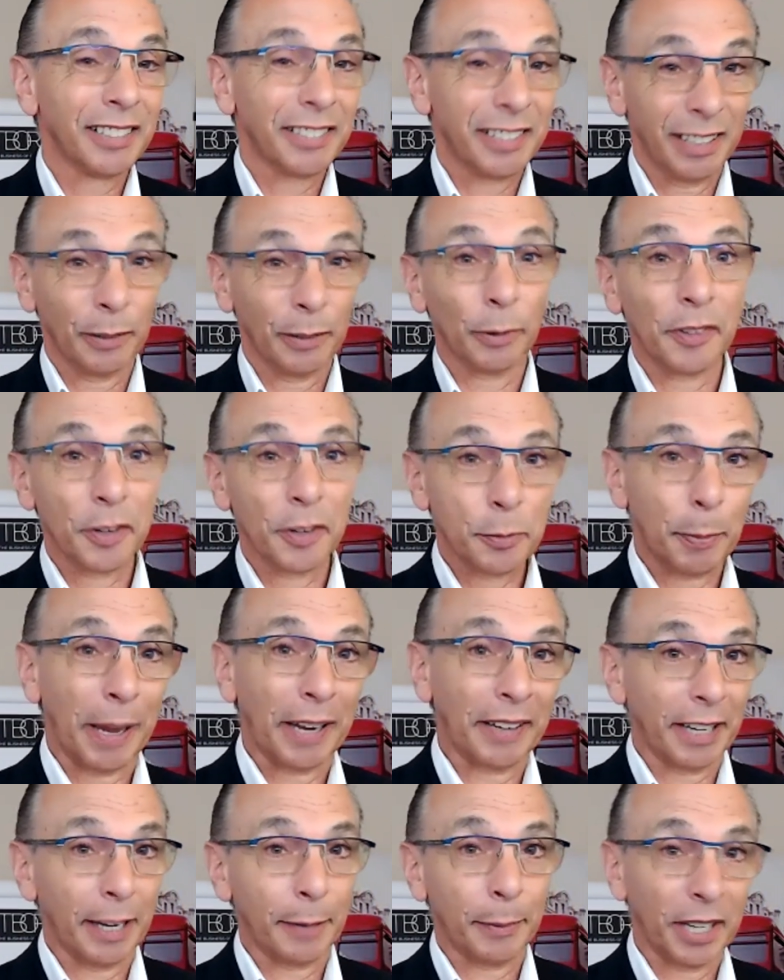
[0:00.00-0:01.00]
do you know what, this
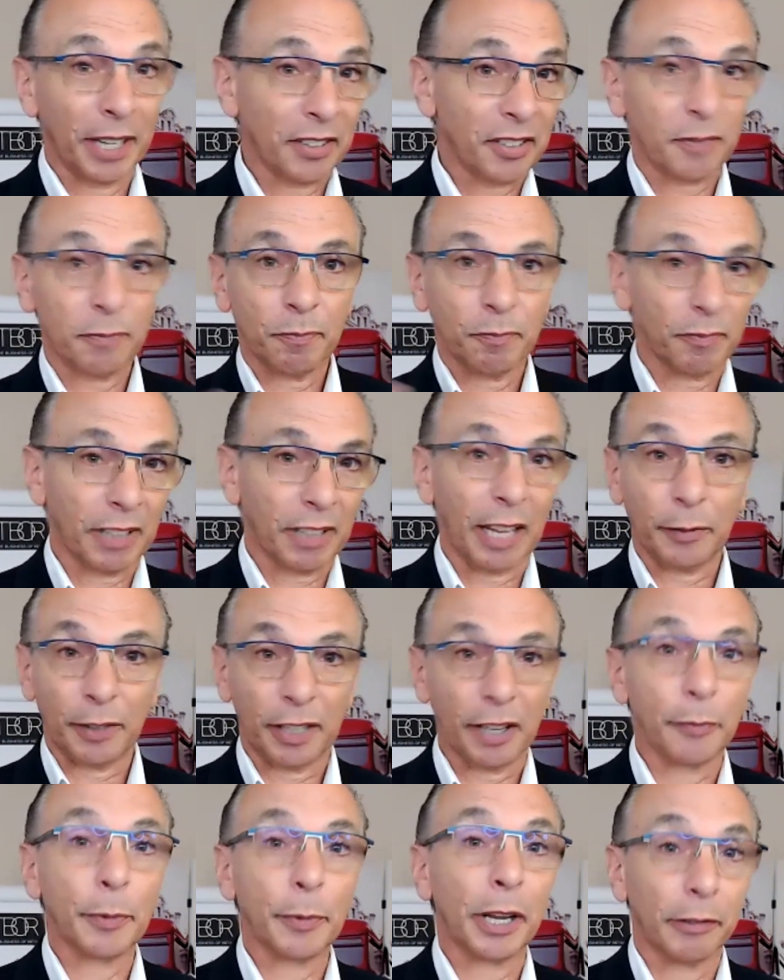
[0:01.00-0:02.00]
pandemic's
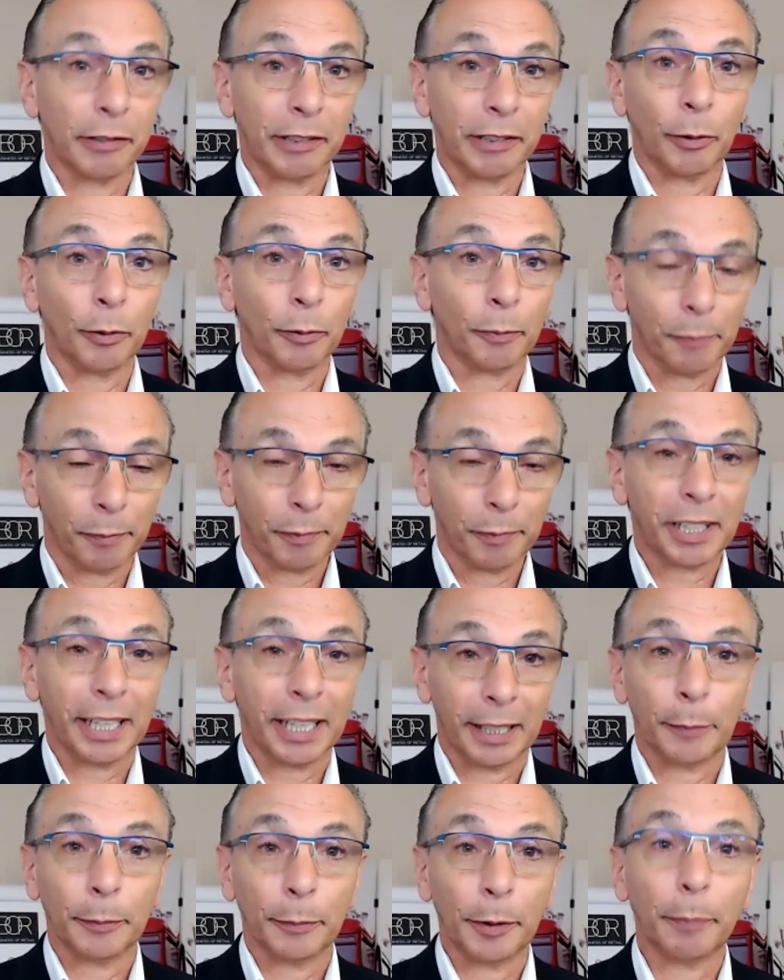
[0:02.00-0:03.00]
give me a real
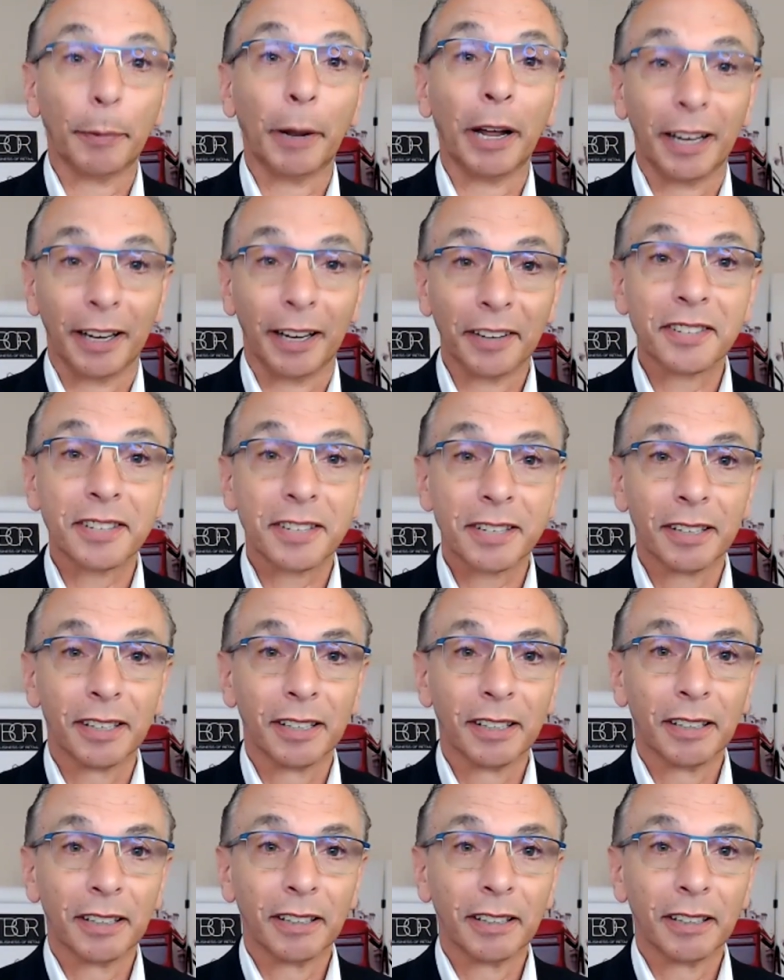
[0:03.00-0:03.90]
kick up the butt?